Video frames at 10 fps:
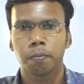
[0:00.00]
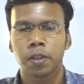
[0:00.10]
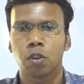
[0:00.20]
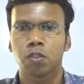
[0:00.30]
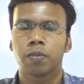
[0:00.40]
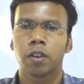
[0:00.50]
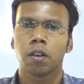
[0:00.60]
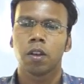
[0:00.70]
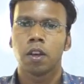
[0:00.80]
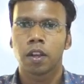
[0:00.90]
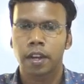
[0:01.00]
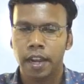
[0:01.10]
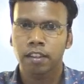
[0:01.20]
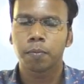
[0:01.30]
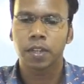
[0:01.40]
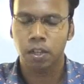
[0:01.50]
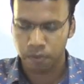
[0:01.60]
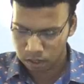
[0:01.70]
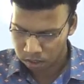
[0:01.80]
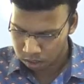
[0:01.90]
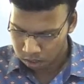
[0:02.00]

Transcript: because of the reaction between